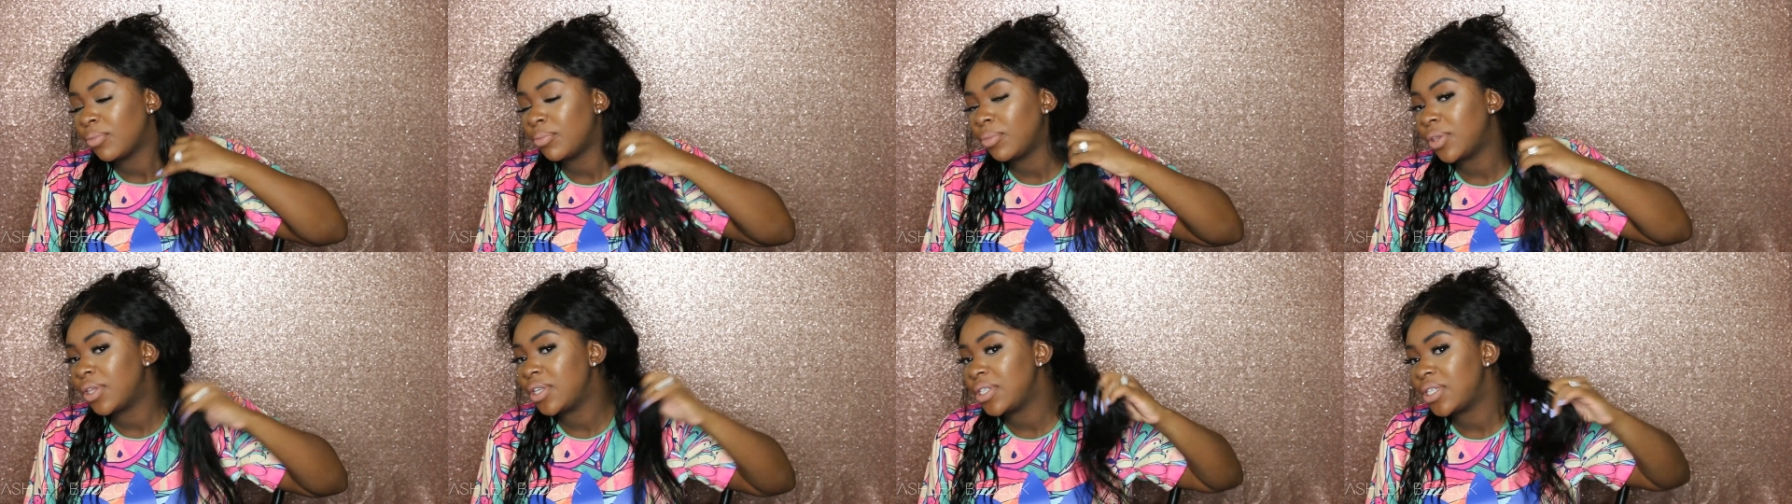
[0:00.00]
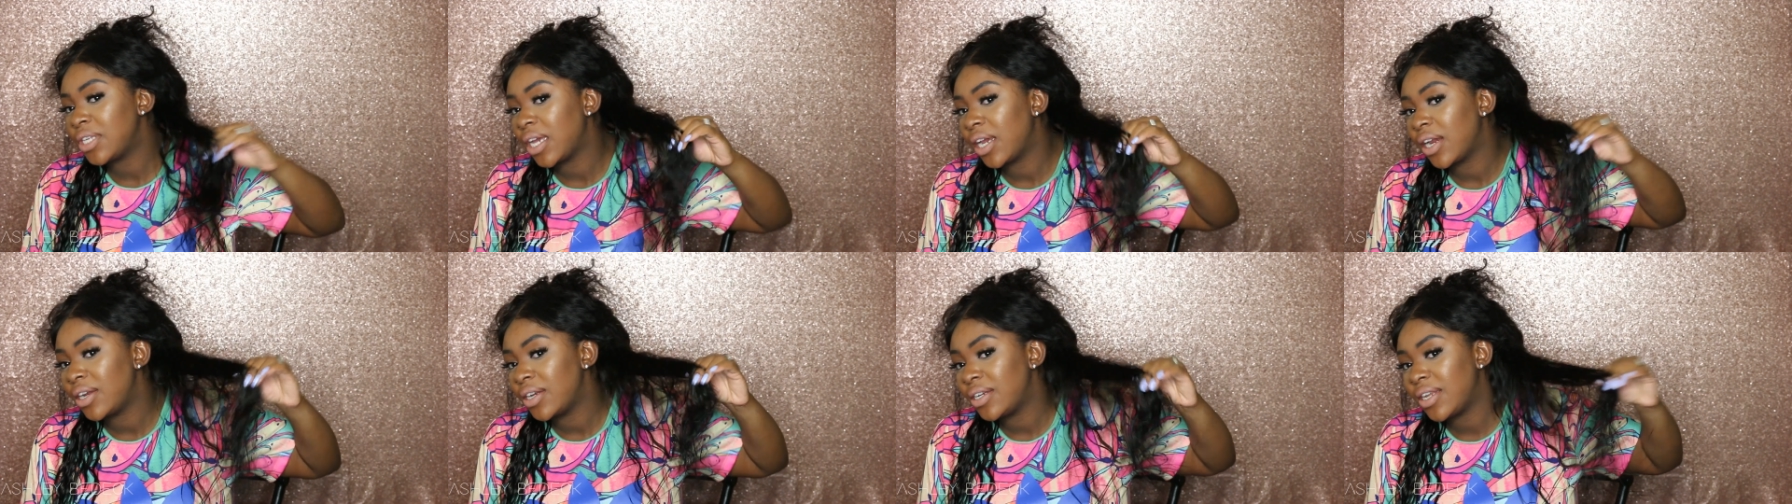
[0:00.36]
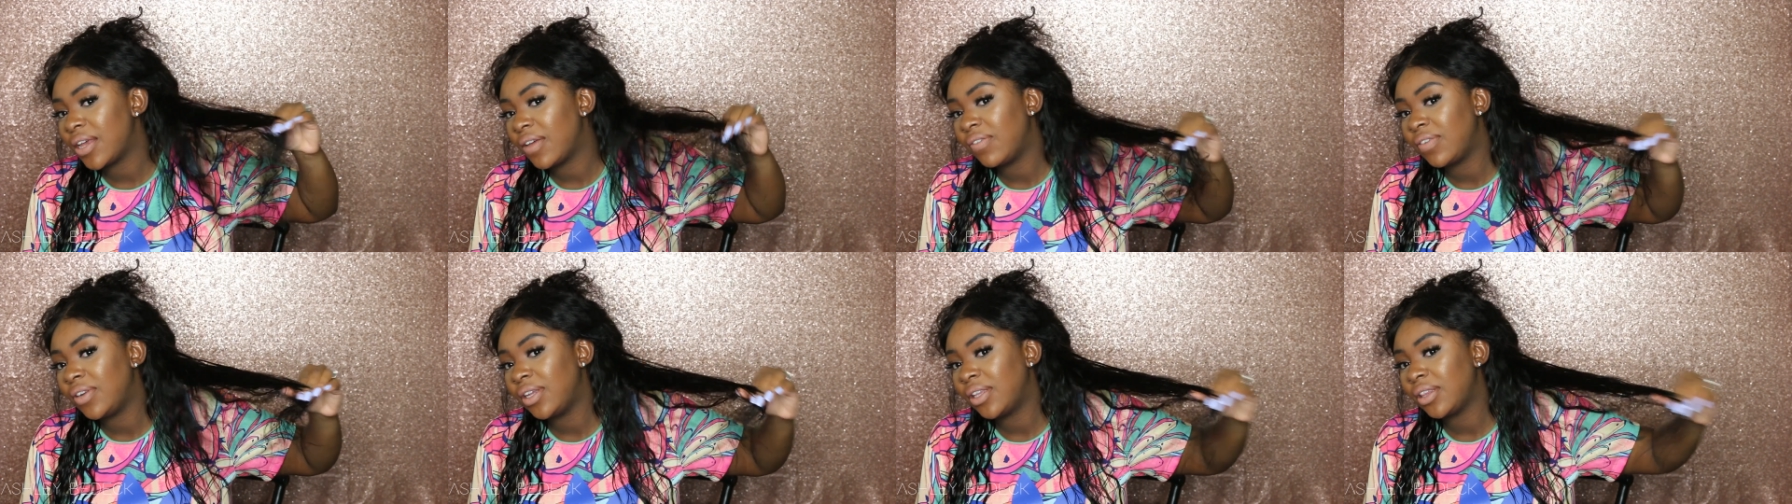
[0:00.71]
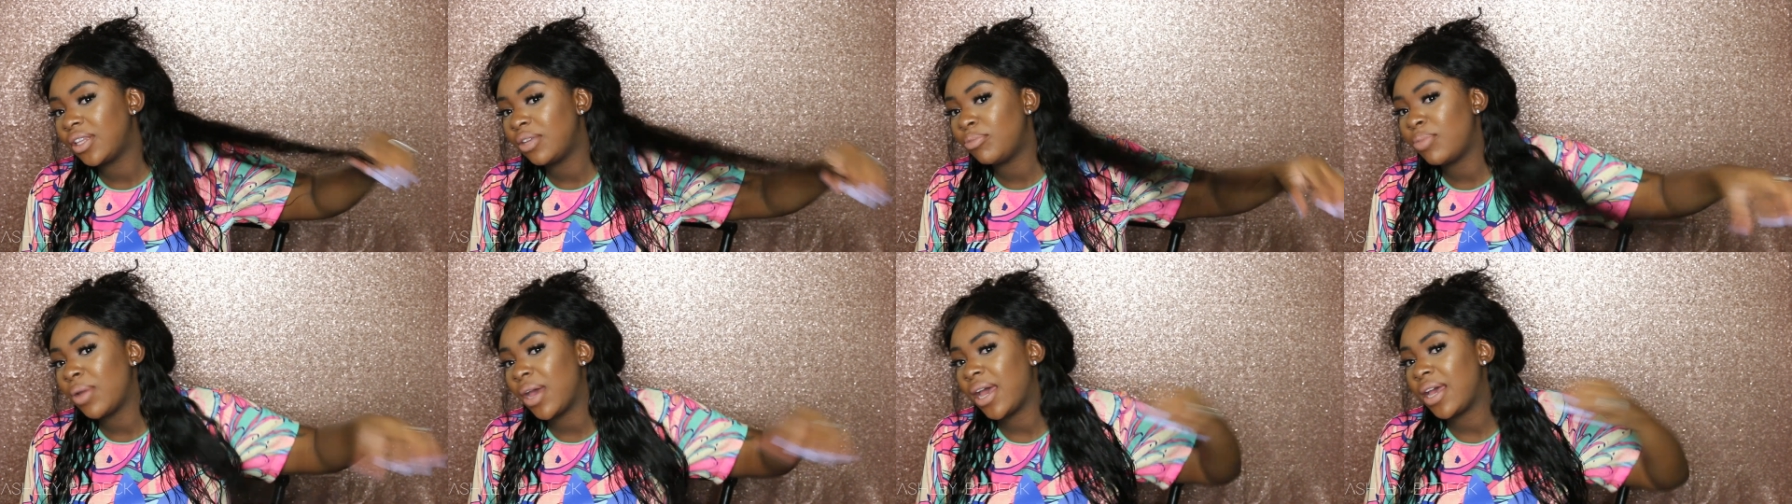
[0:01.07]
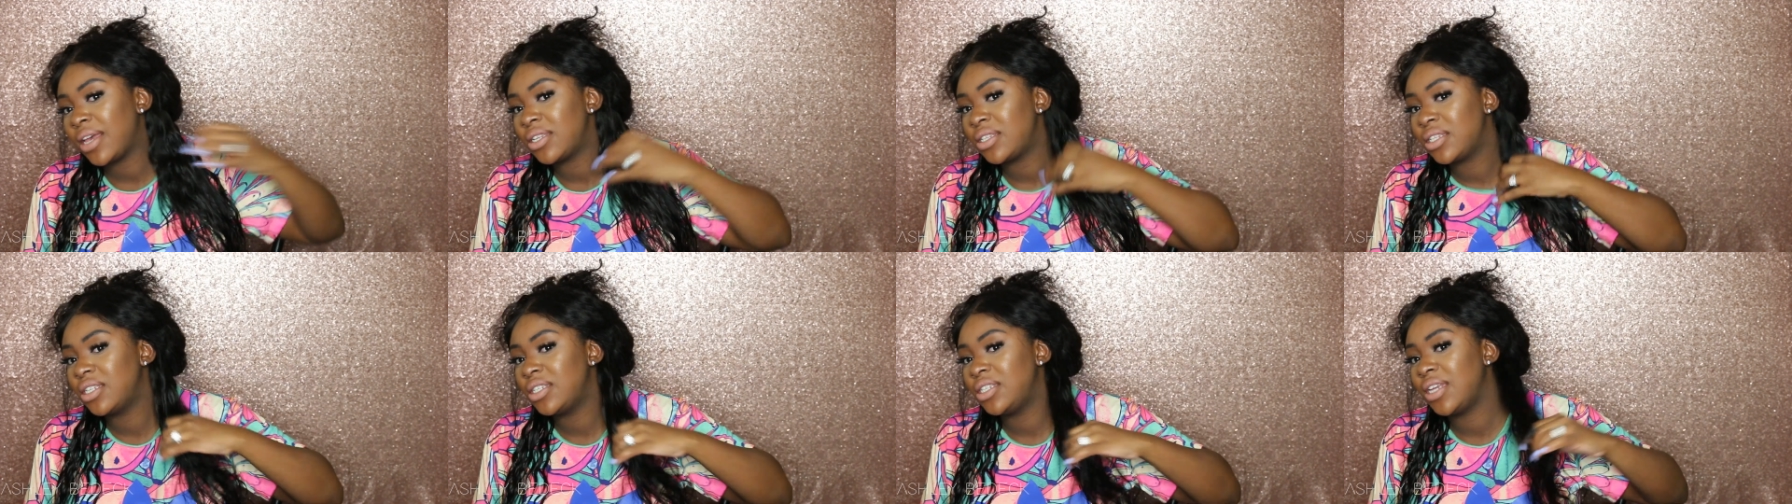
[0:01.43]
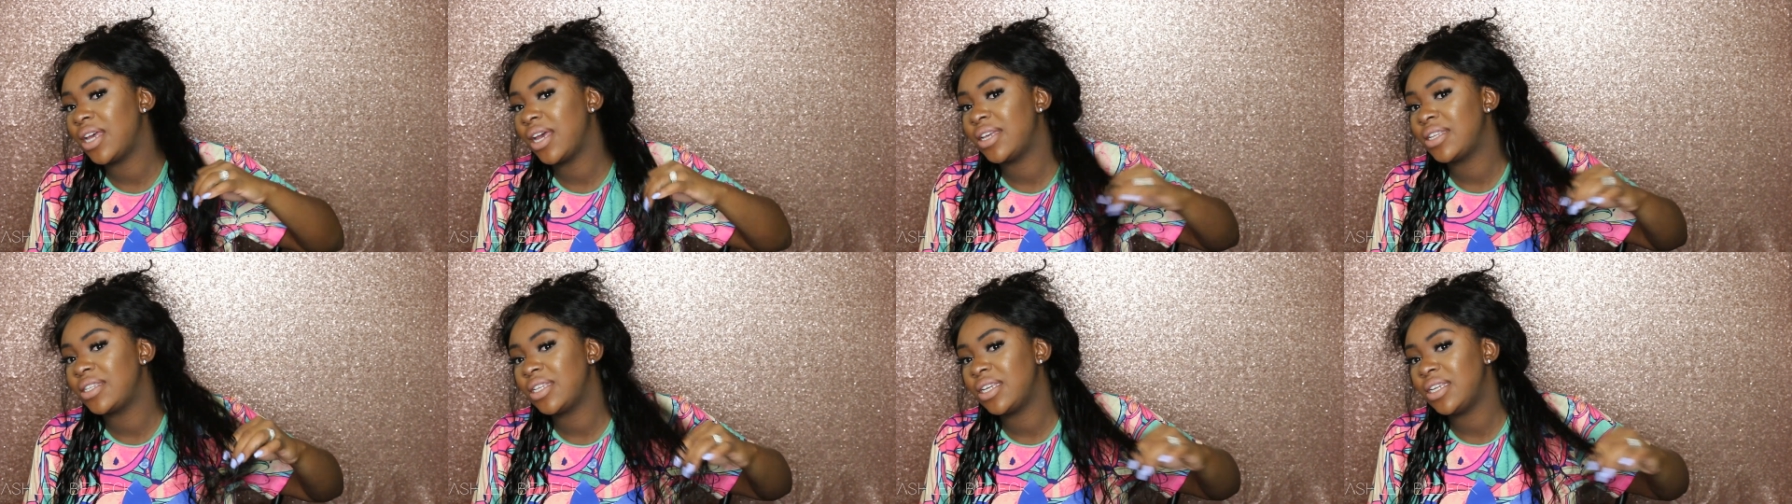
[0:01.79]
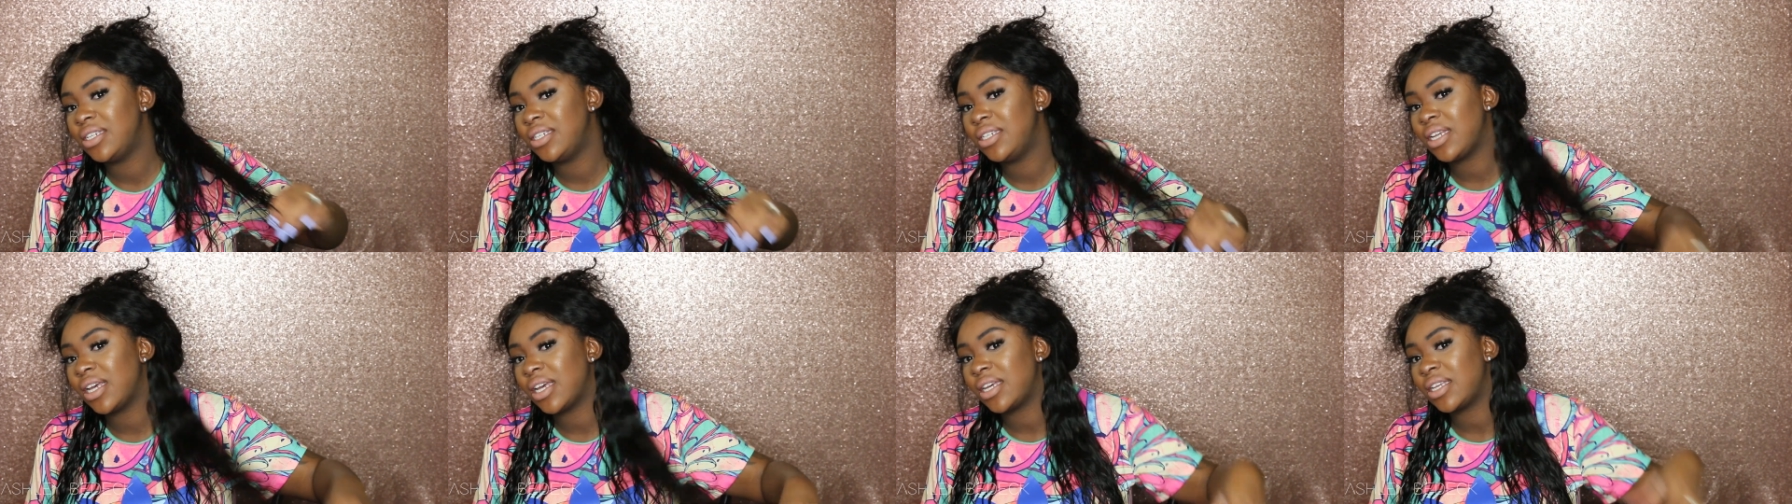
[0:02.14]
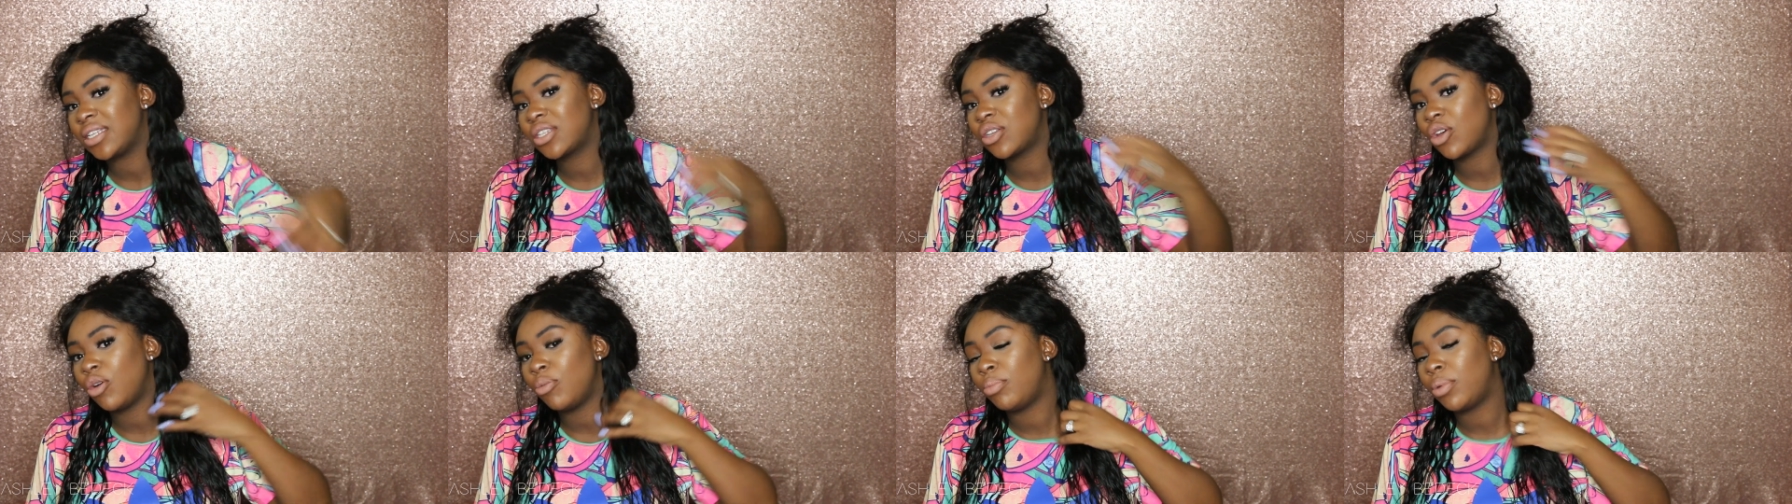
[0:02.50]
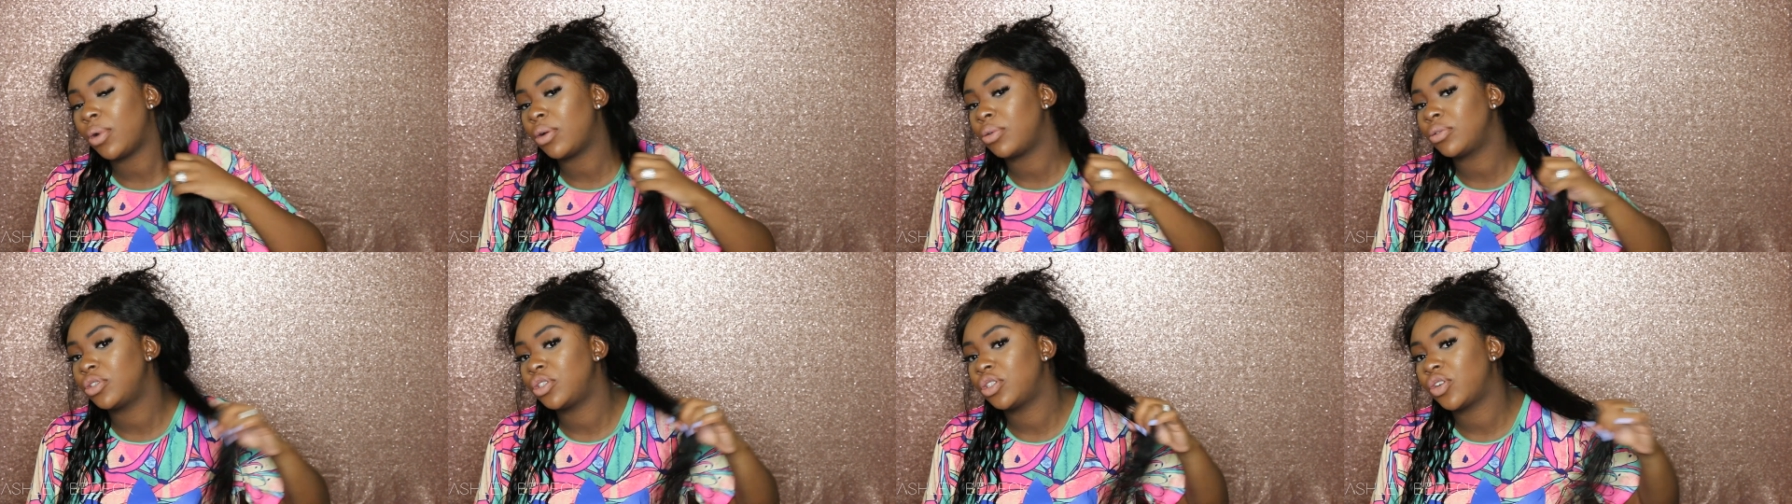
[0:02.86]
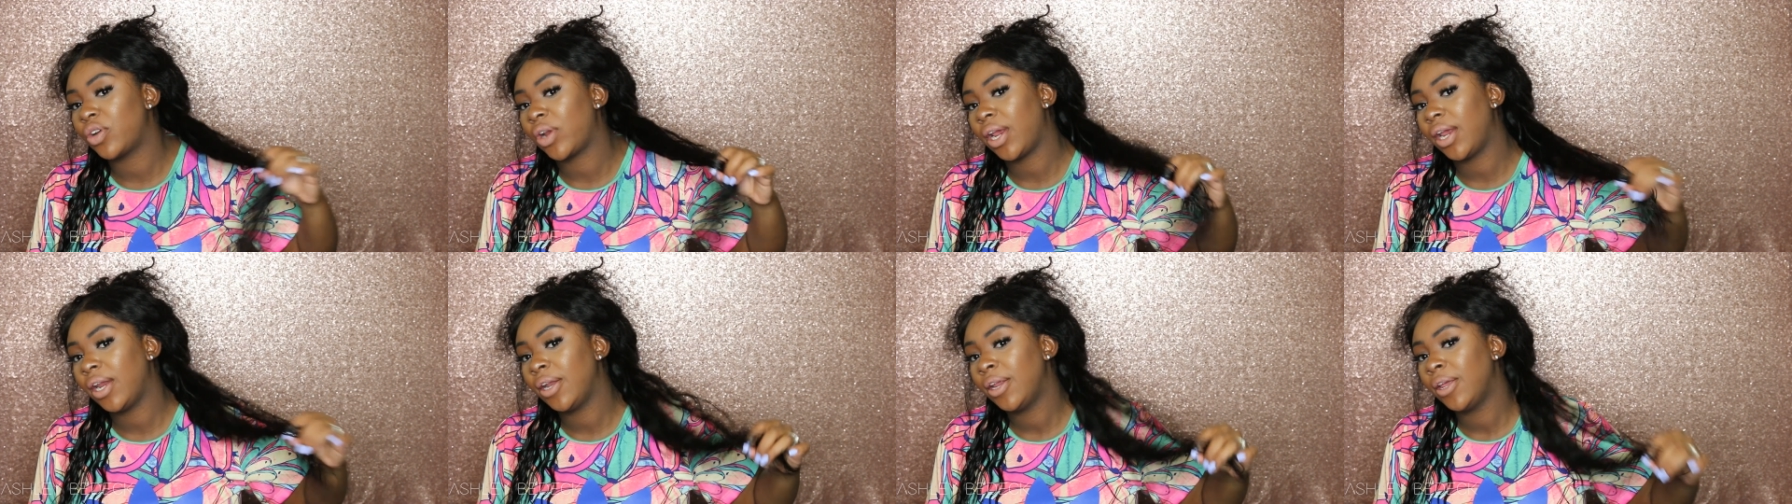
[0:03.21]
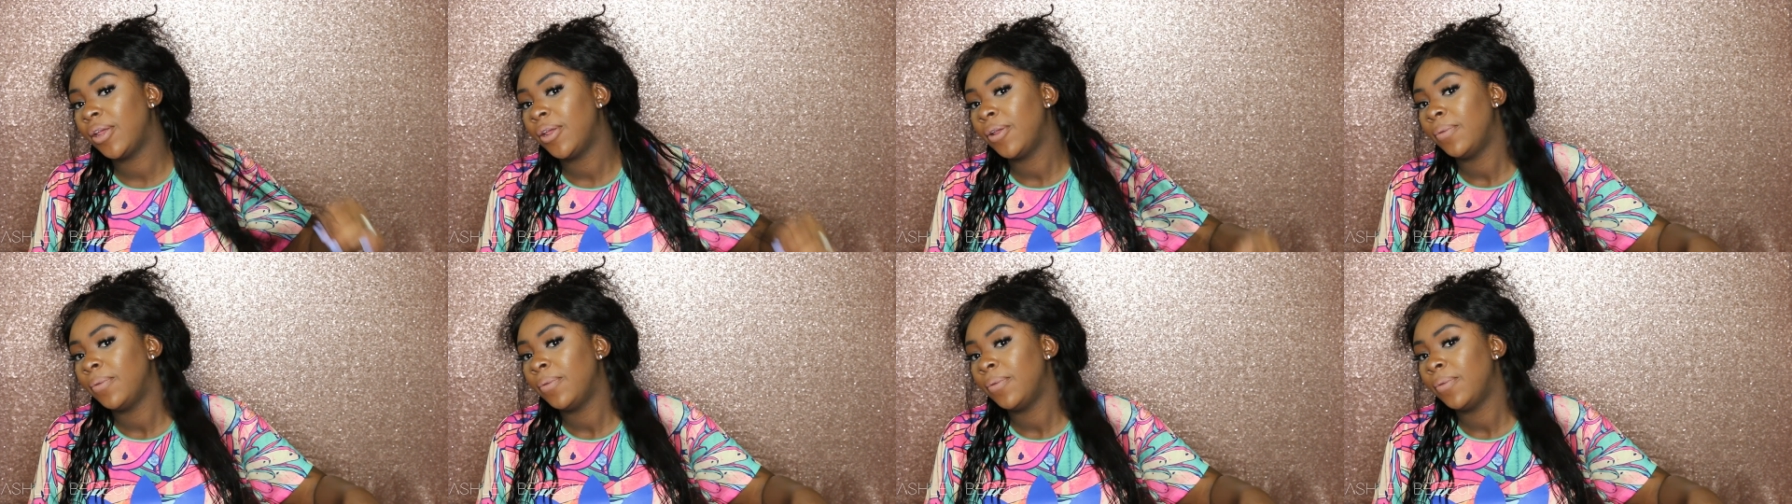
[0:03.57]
But this hair definitely passed the test. It does go bone straight,